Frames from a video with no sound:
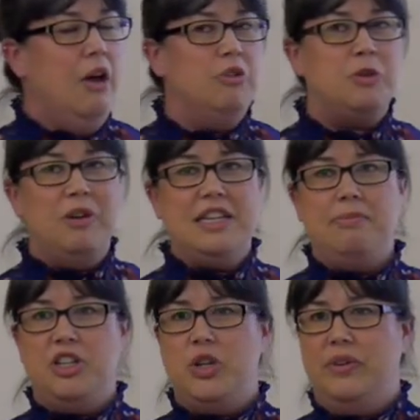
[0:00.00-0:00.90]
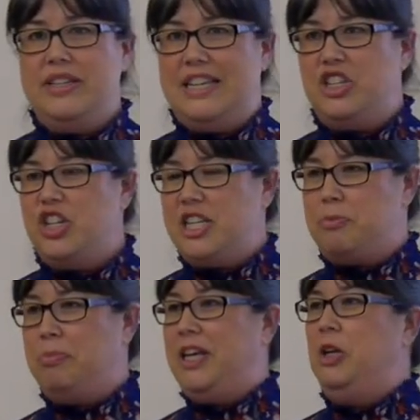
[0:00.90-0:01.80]
Which brings me to Indigenous
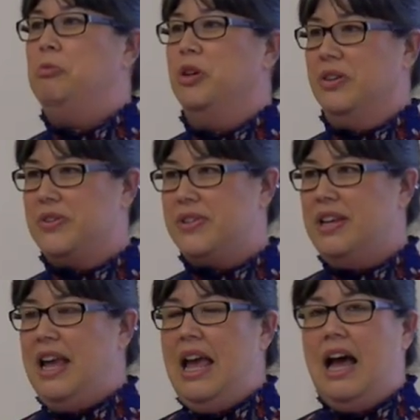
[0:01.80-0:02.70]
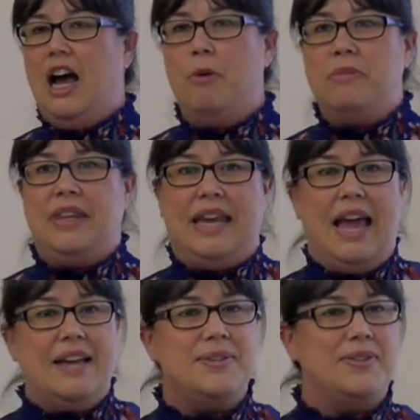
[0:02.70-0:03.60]
peoples. Um, the
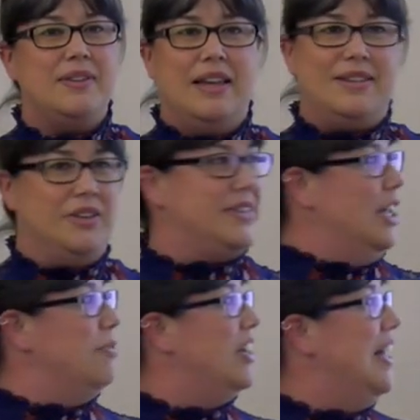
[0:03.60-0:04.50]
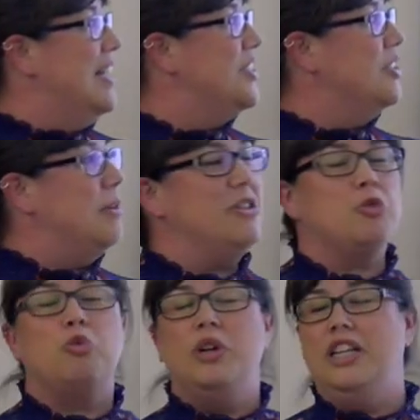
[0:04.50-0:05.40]
S, as I'll say in my class all the time, is
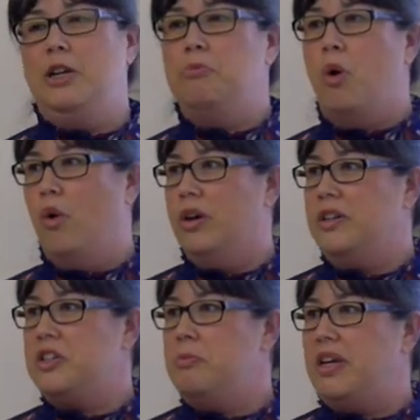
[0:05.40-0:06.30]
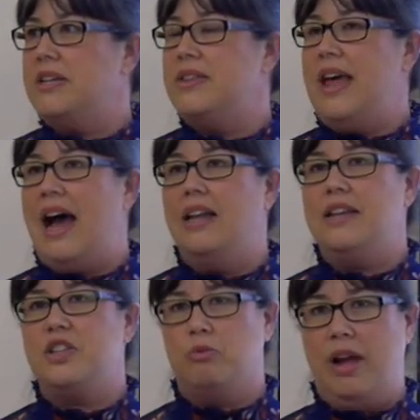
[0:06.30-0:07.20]
really important because that
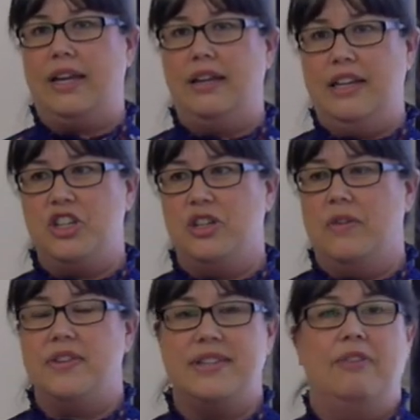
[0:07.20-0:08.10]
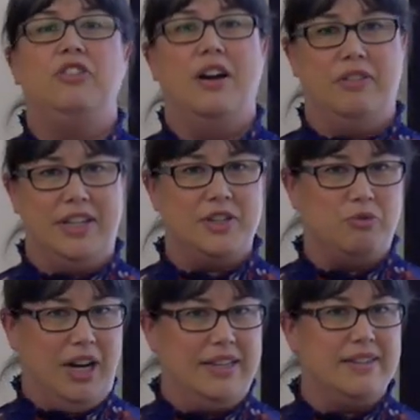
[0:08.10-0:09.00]
is the recognition of the self-governance
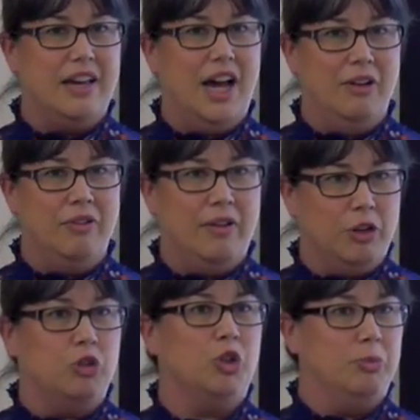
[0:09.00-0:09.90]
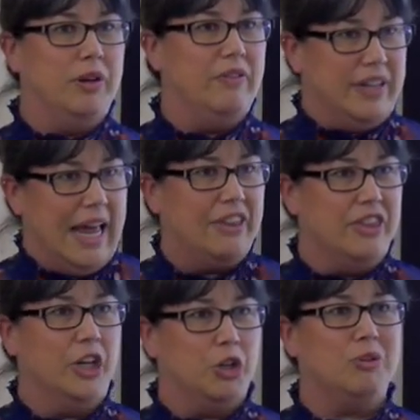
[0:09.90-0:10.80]
rights of, of a group, of an
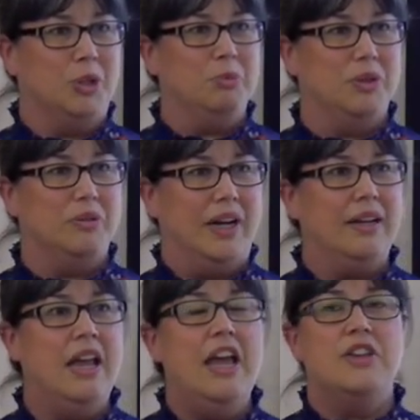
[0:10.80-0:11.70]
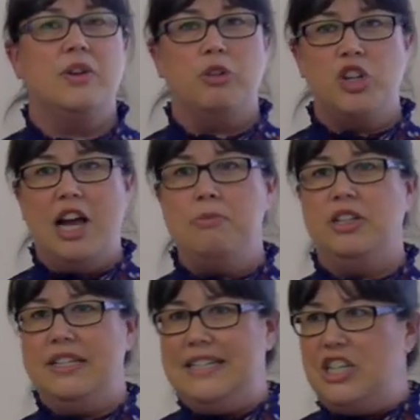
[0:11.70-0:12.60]
ethnic group, right? So if we're talking
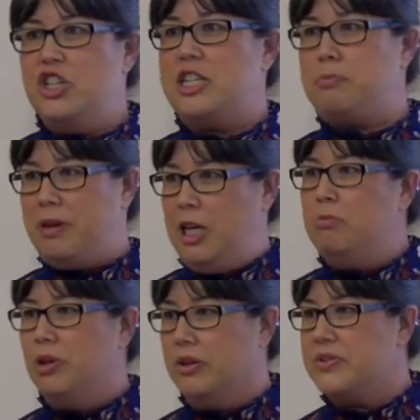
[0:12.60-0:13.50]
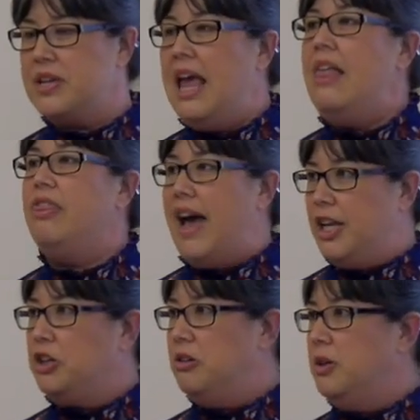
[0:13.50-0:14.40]
about indigenous peoples, that
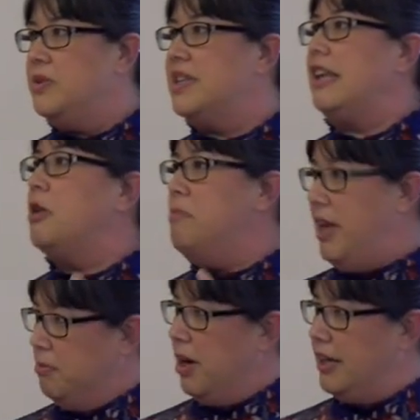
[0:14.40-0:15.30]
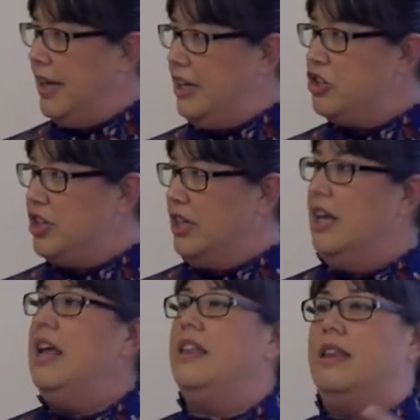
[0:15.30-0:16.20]
includes like the Mi'kmaq Nation,
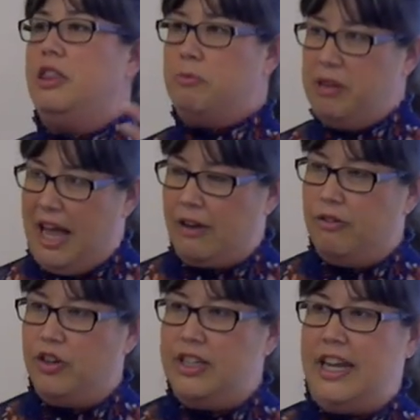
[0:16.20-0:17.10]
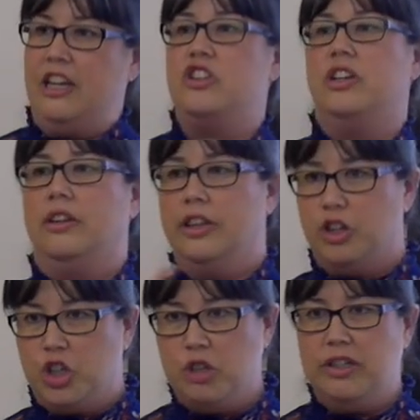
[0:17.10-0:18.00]
the Blackfoot Nation,
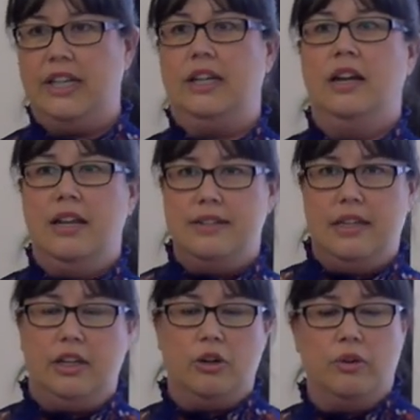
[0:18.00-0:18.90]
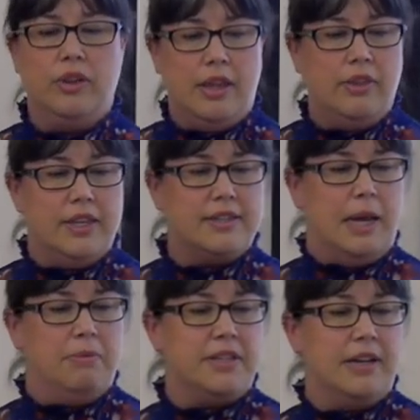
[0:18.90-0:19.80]
the Cree, you know, this
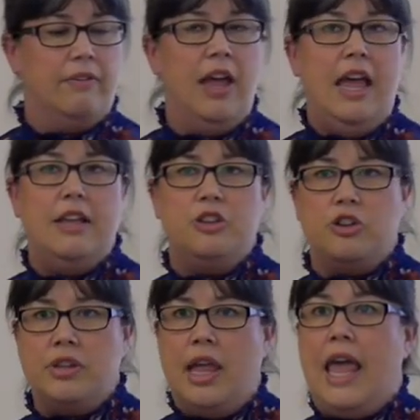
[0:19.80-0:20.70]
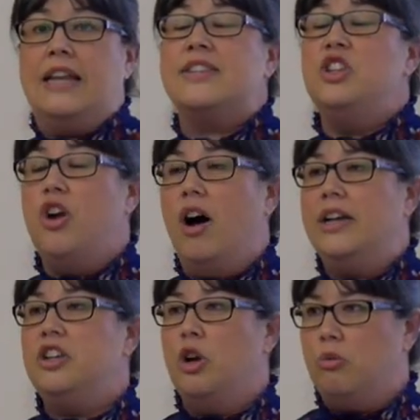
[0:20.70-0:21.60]
type of stuff. They're, and it's
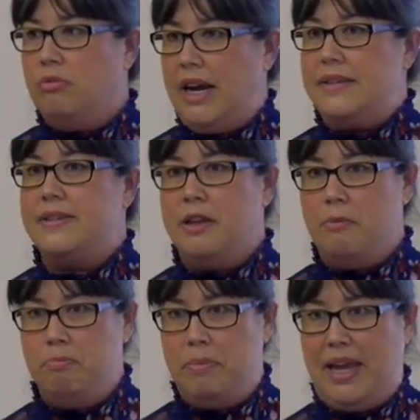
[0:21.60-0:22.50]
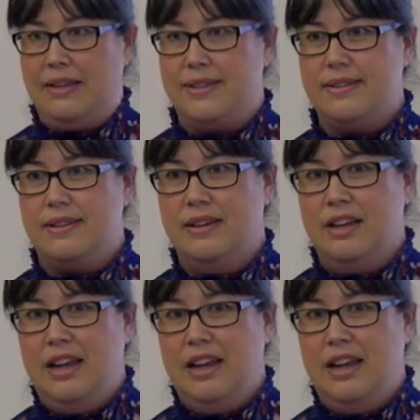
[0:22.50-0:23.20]
not race-based.